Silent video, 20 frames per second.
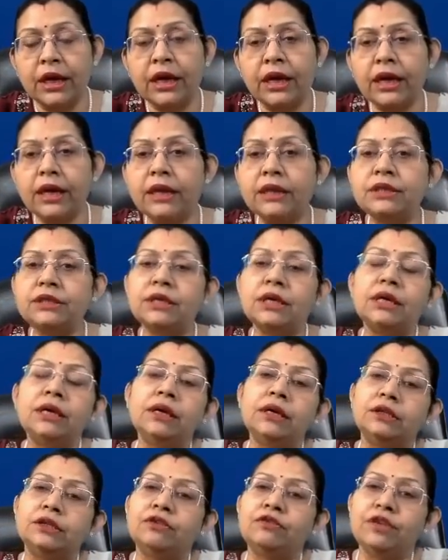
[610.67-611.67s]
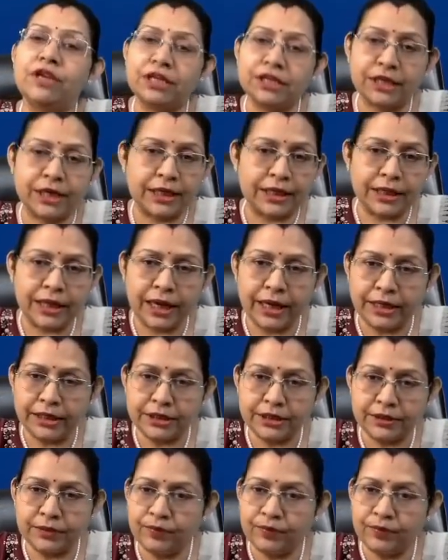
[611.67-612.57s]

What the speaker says: and the village health guide.